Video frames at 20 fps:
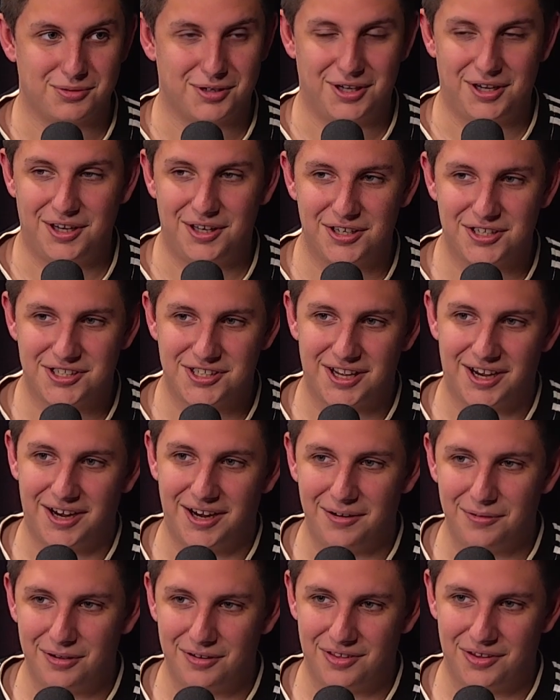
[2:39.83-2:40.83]
we're here to
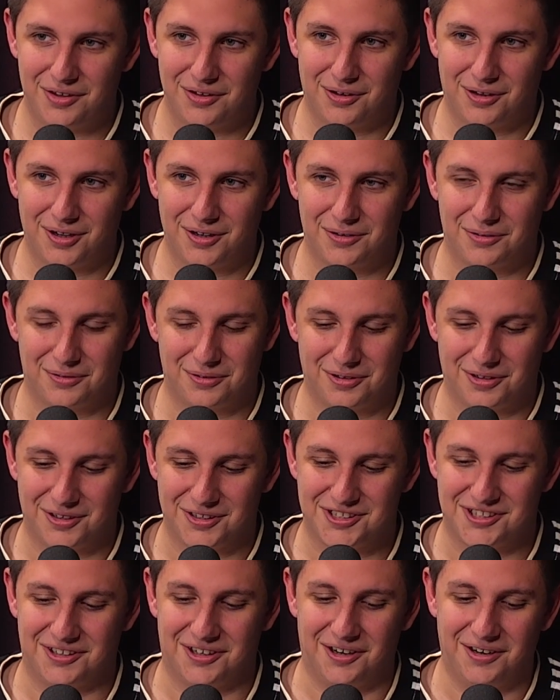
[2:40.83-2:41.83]
stay, whether you like it or
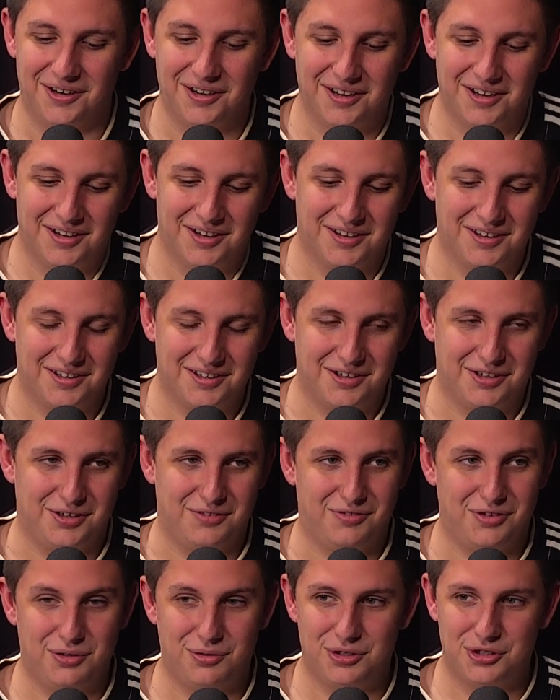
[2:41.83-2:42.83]
not. So
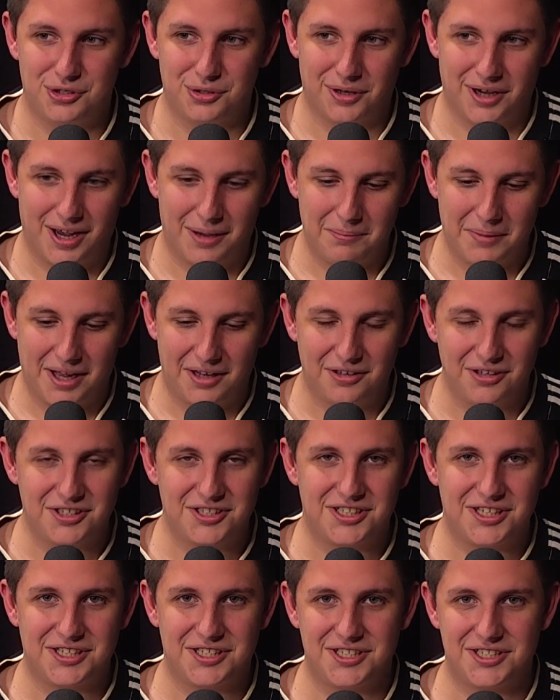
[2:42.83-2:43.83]
if you enjoy our
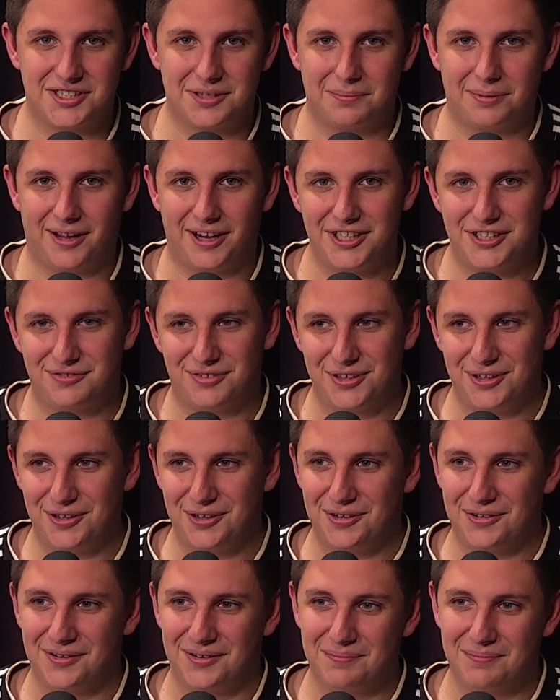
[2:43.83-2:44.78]
melons, this is the place for you.